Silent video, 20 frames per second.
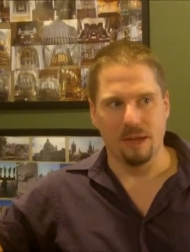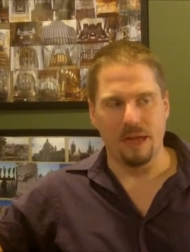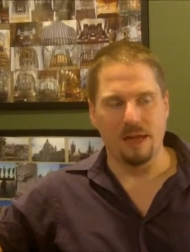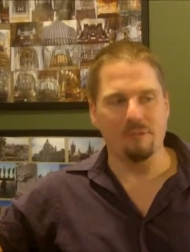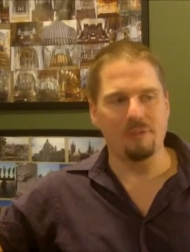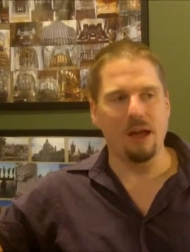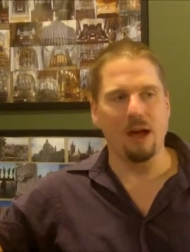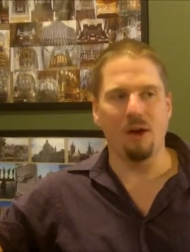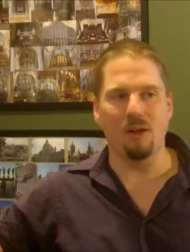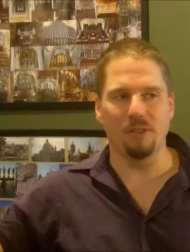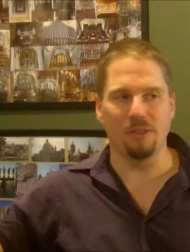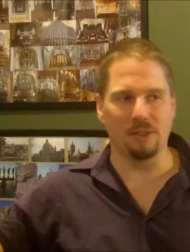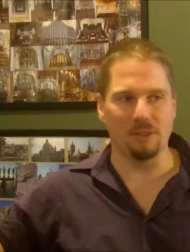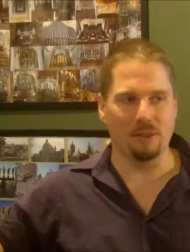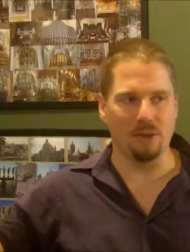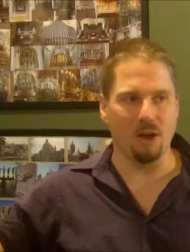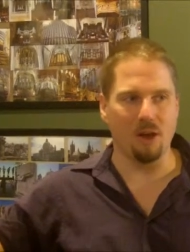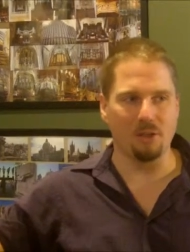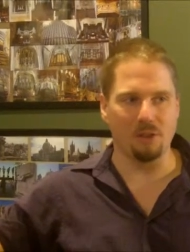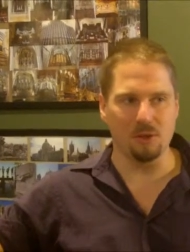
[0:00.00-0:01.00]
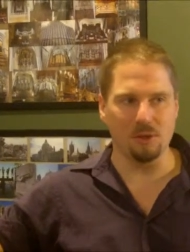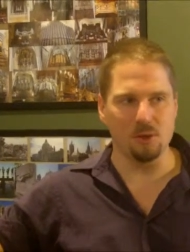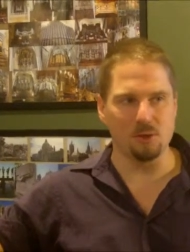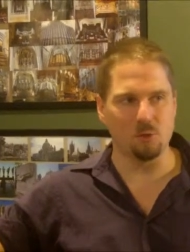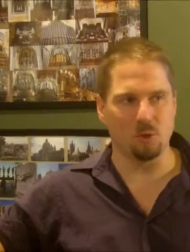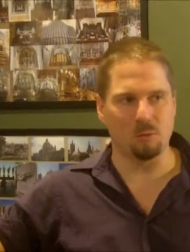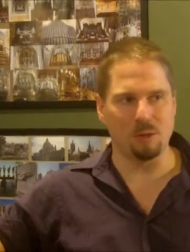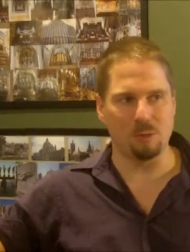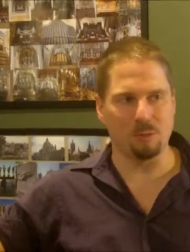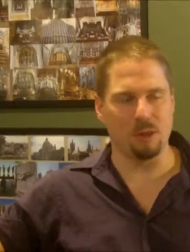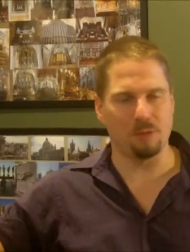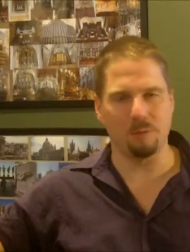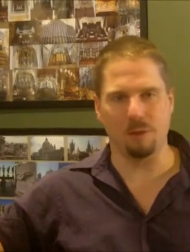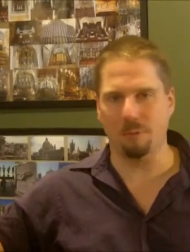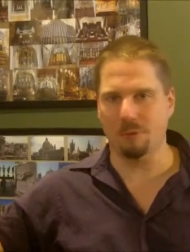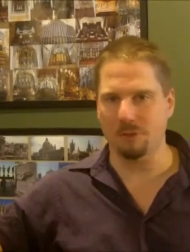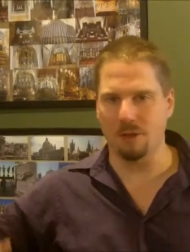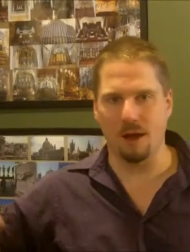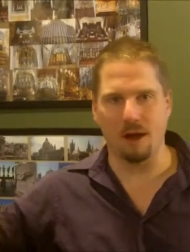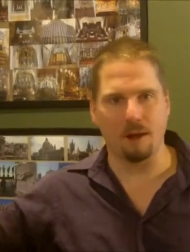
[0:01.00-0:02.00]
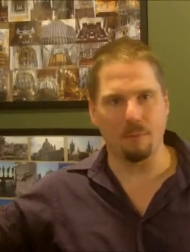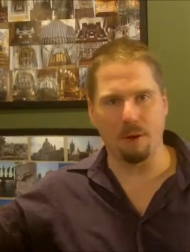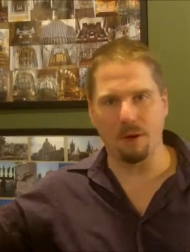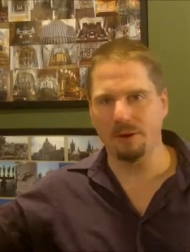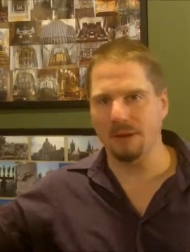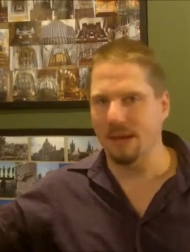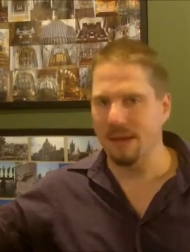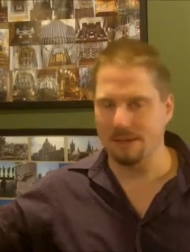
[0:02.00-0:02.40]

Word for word: And all the usual people that people talk about.